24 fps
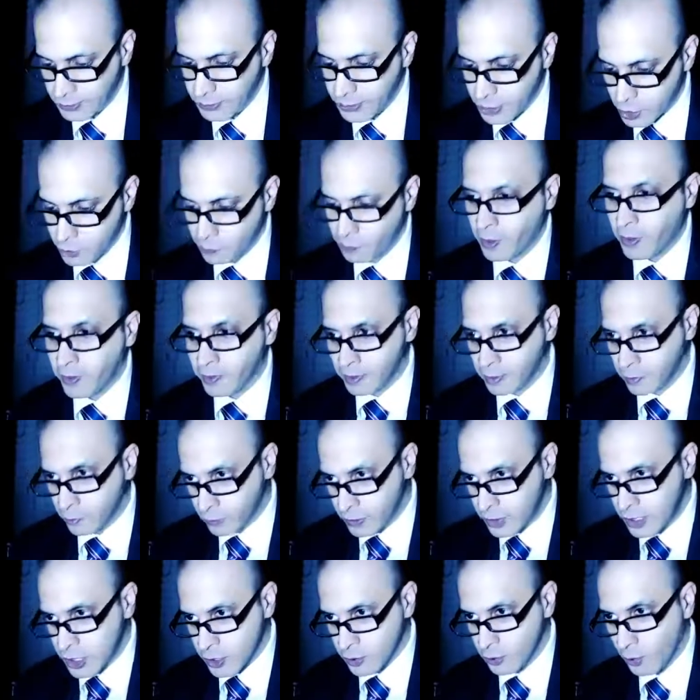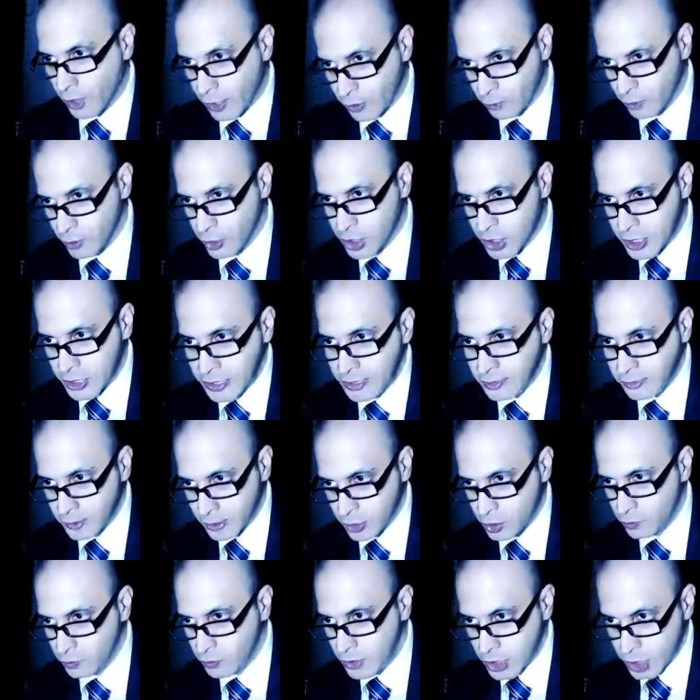This is part of the reason why we're seeing
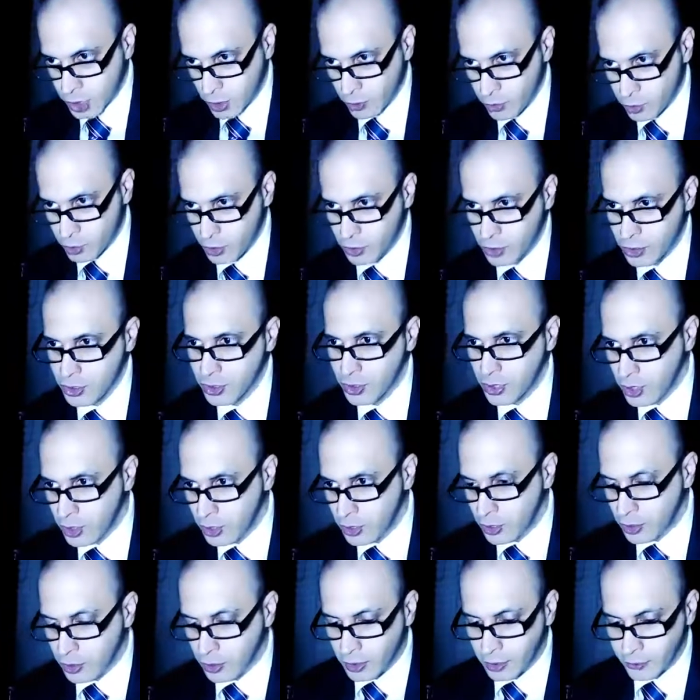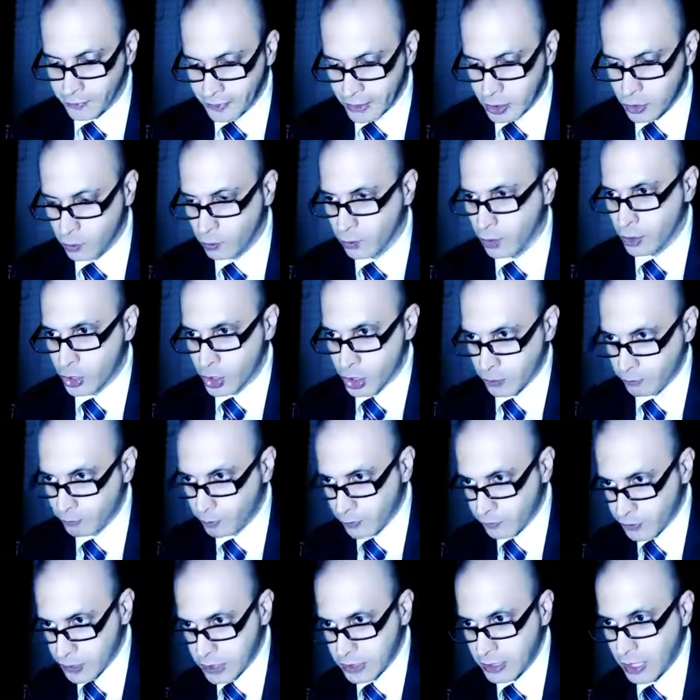this resurgence, this worship
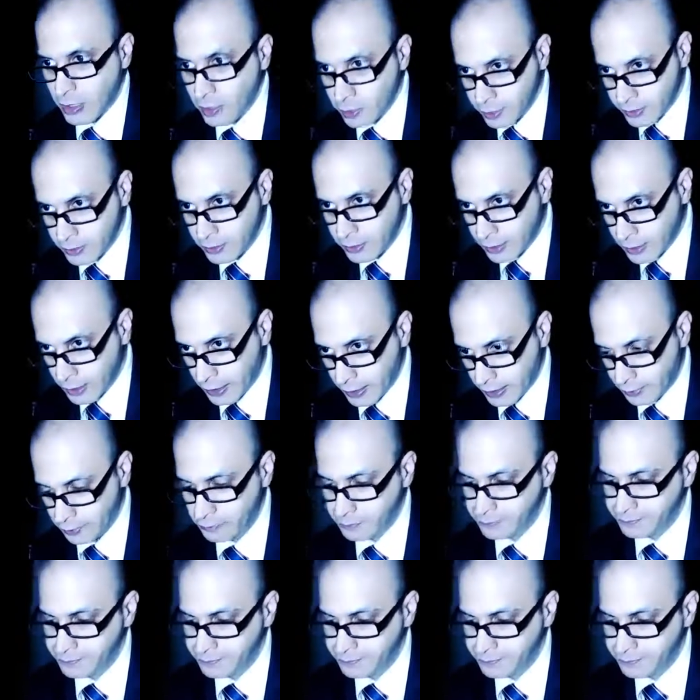of Stalin again.